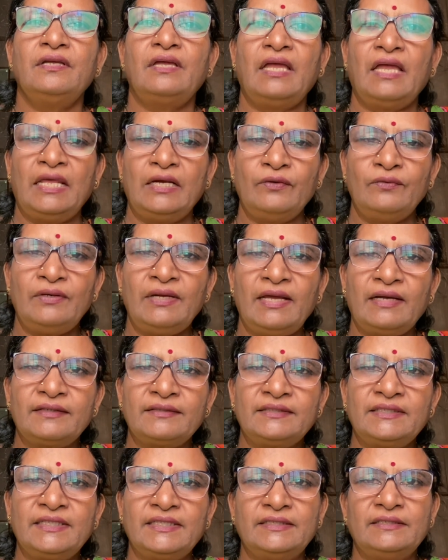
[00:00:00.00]

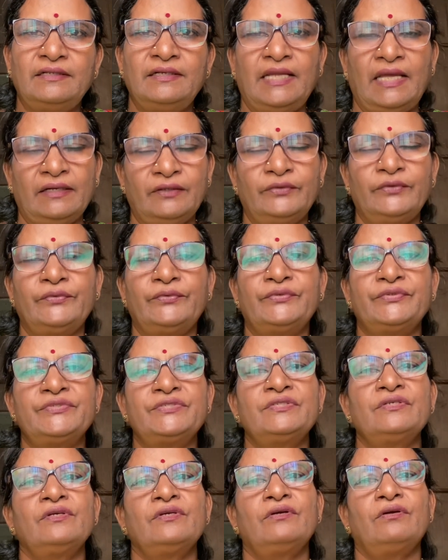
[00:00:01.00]

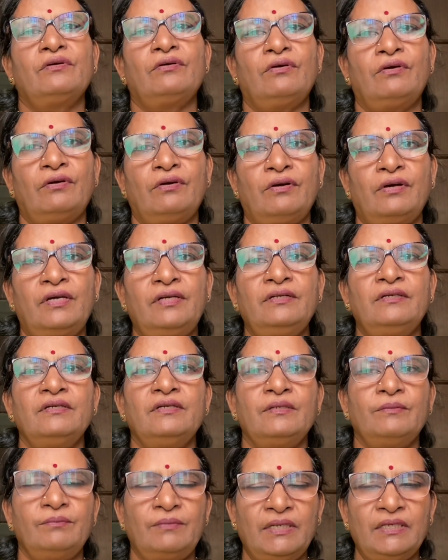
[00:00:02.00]
allolactose or
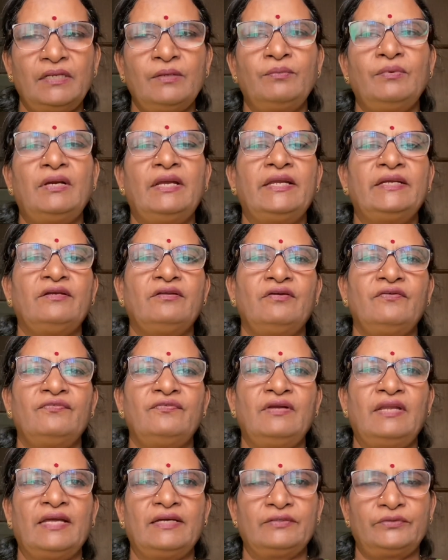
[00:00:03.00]
metabolite of
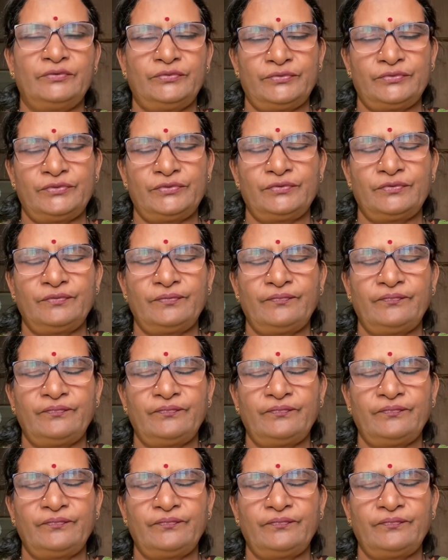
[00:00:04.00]
lactose.